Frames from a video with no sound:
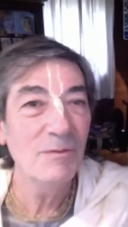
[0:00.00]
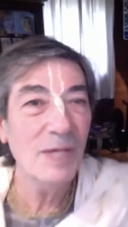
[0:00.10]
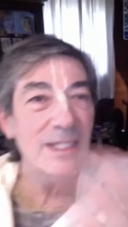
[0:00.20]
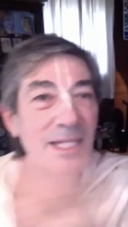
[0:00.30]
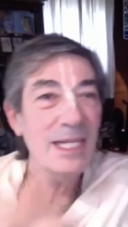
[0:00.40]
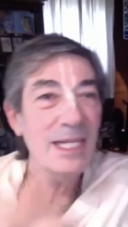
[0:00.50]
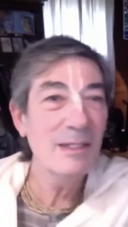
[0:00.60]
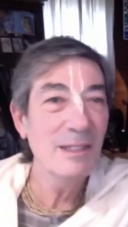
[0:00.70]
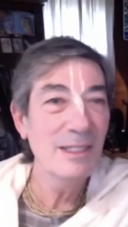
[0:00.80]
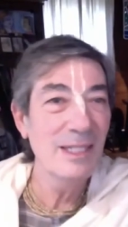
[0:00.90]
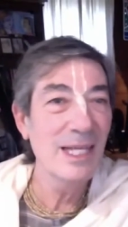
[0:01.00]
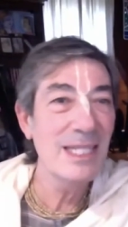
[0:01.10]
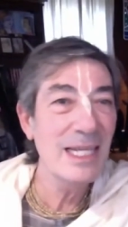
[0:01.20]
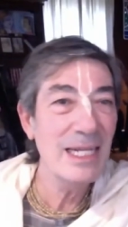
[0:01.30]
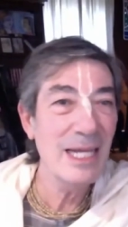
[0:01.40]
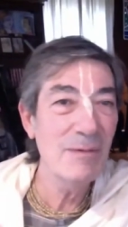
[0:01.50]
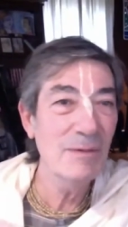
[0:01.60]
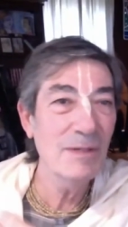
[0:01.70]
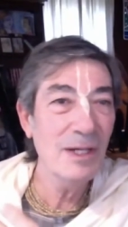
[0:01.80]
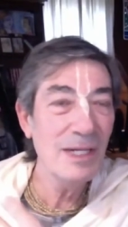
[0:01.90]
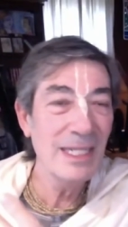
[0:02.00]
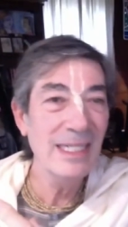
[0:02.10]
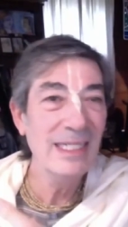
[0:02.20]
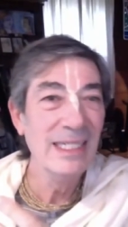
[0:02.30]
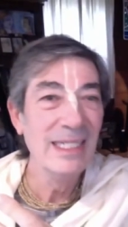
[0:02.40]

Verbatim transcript: attain, attain love of Godhead